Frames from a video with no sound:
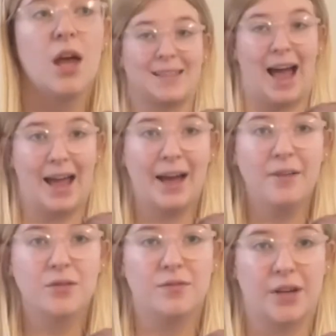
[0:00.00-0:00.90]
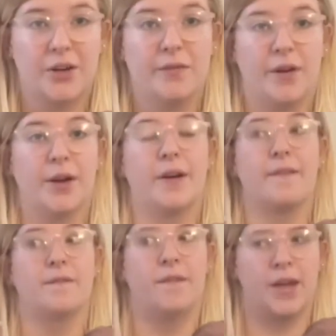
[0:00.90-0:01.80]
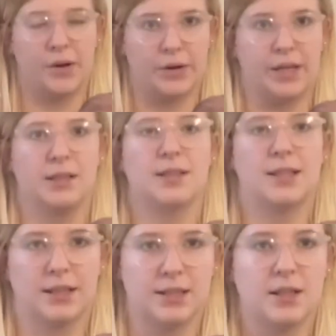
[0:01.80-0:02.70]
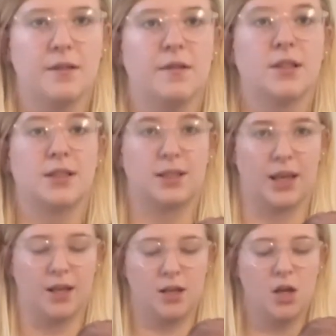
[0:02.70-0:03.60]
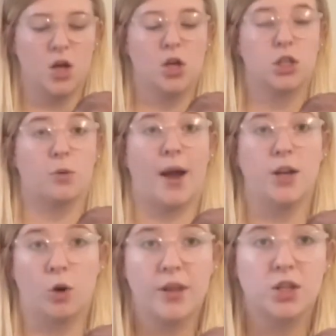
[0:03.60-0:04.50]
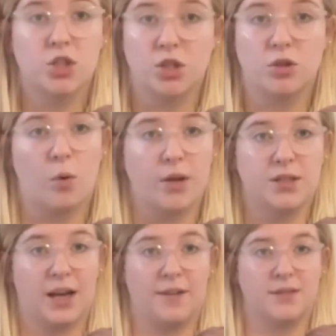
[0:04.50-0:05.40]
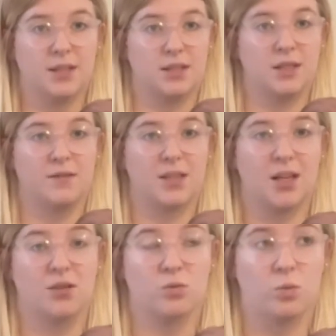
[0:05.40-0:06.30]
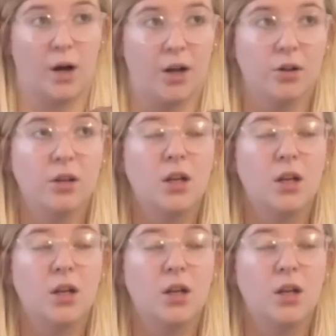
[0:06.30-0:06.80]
I have a very, very, very sensitive skin, so I know that she's going to have sensitive skin as well.